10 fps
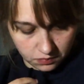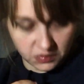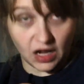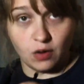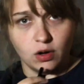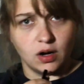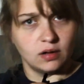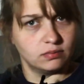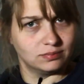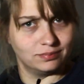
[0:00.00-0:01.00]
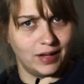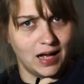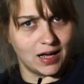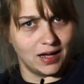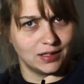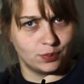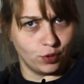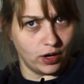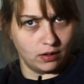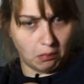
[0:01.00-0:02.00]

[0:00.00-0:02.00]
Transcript: our black eyes bright,